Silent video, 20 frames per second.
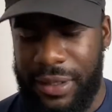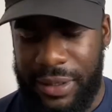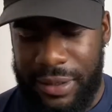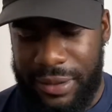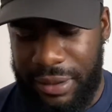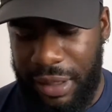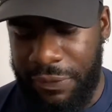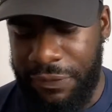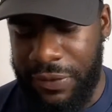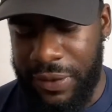
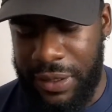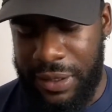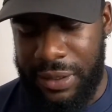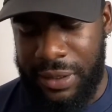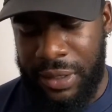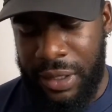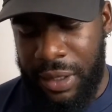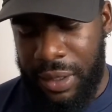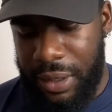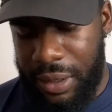definitely.
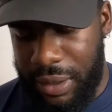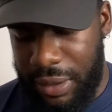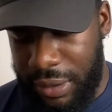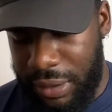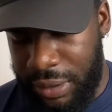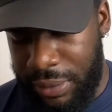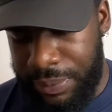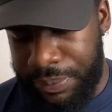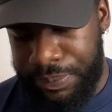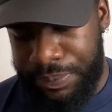
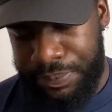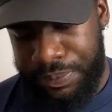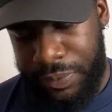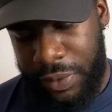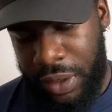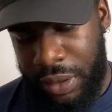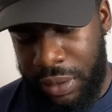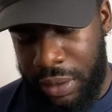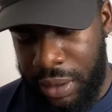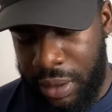And
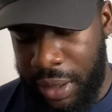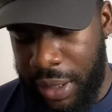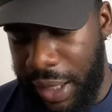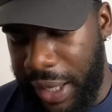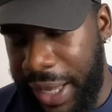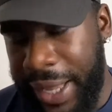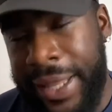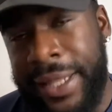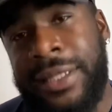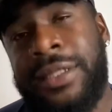
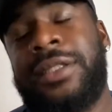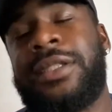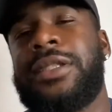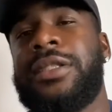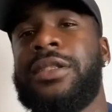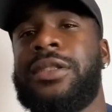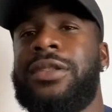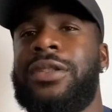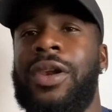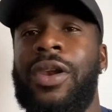
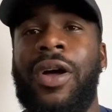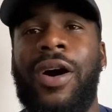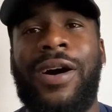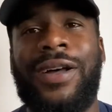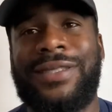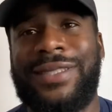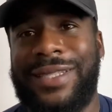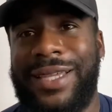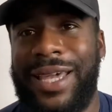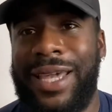the
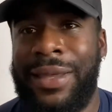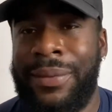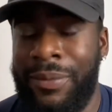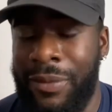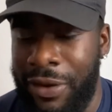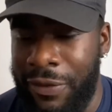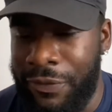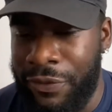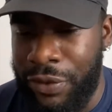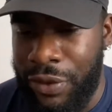last game
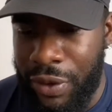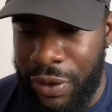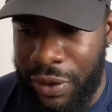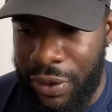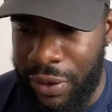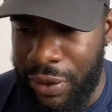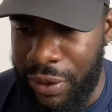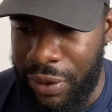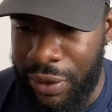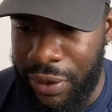of
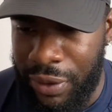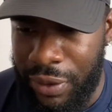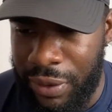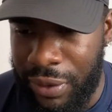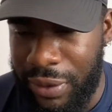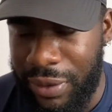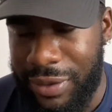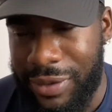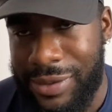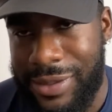
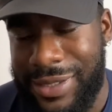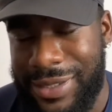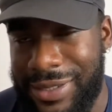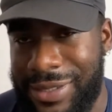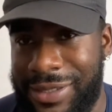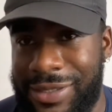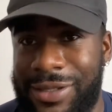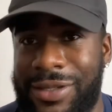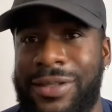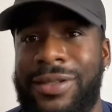the
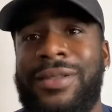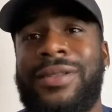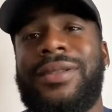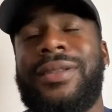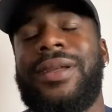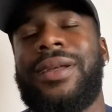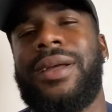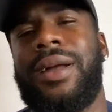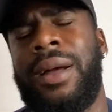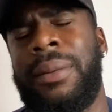season,
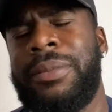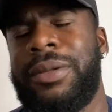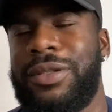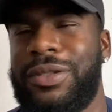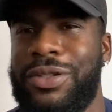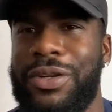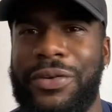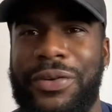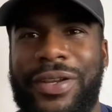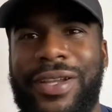
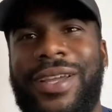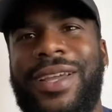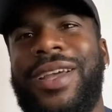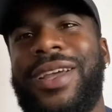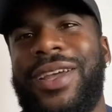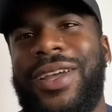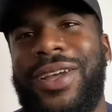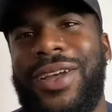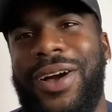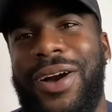
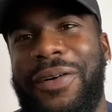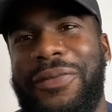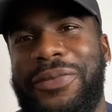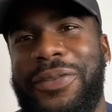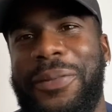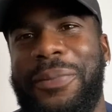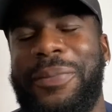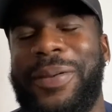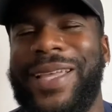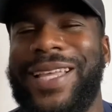of
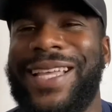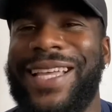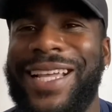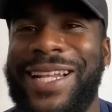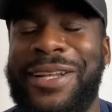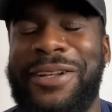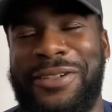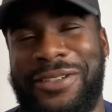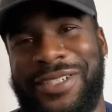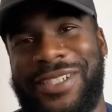the
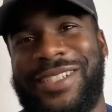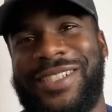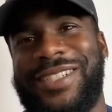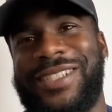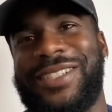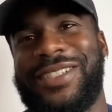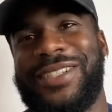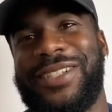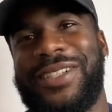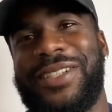beginning of the
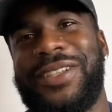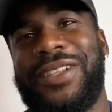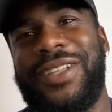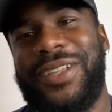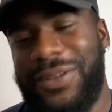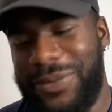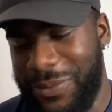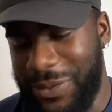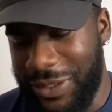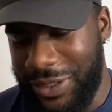season,
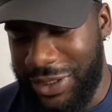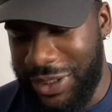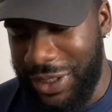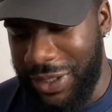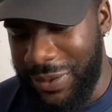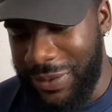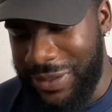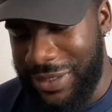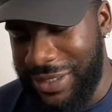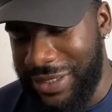was
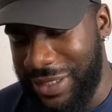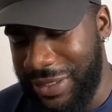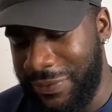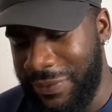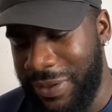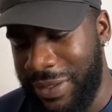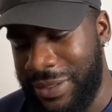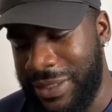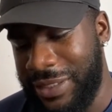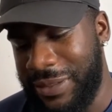Chelsea
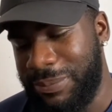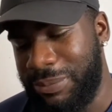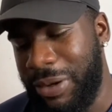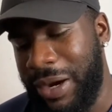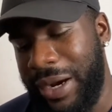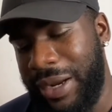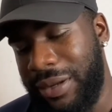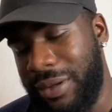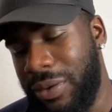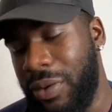versus
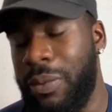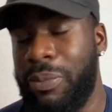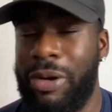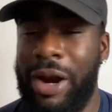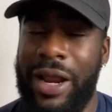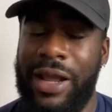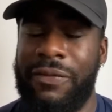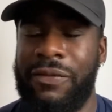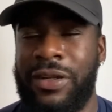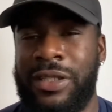Brighton, or
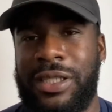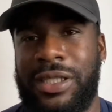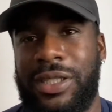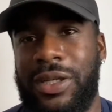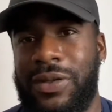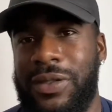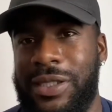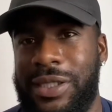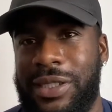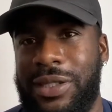Brighton versus
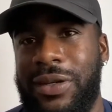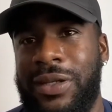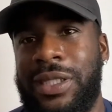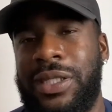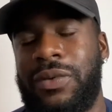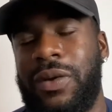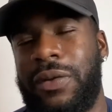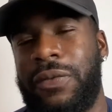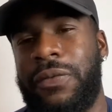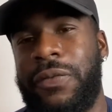Chelsea. Chelsea
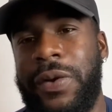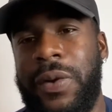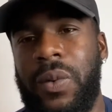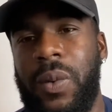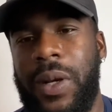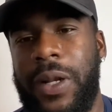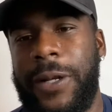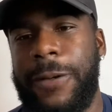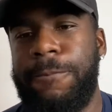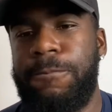won
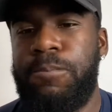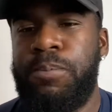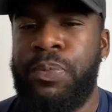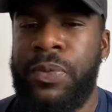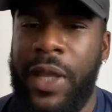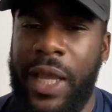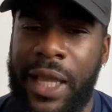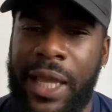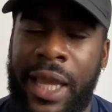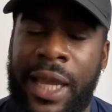3-1.
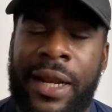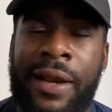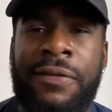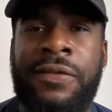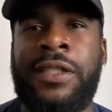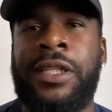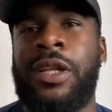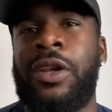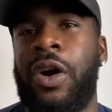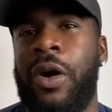Again, I've
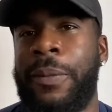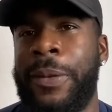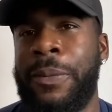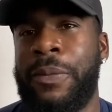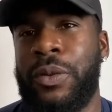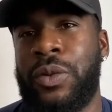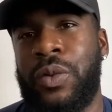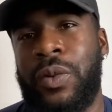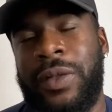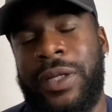seen a lot of
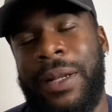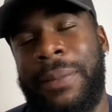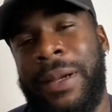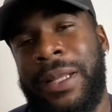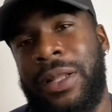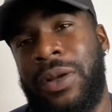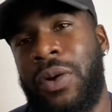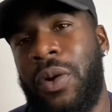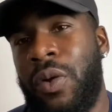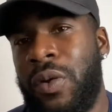people talking about
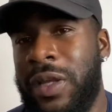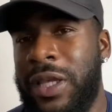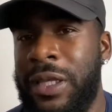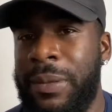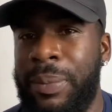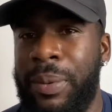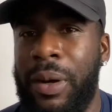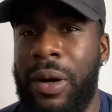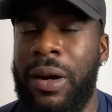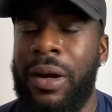the
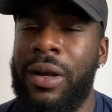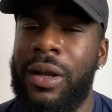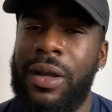goalkeeper,